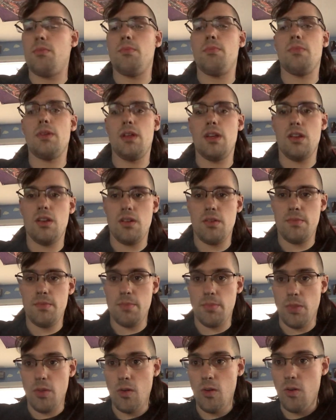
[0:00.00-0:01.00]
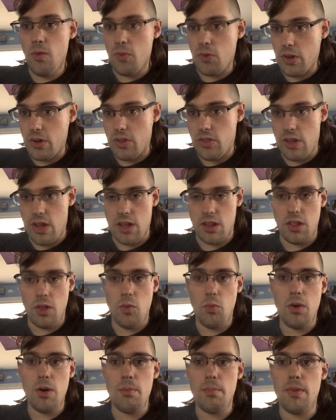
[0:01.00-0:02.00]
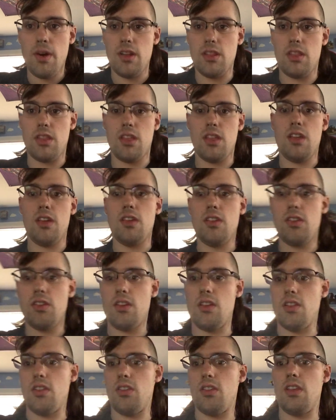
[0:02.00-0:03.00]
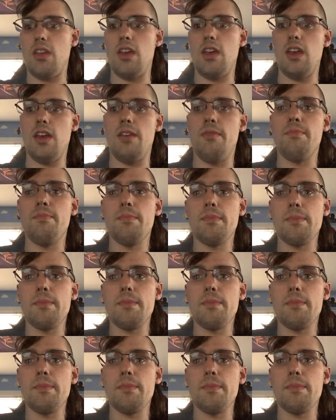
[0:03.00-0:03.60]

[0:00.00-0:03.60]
Been over exactly one month since the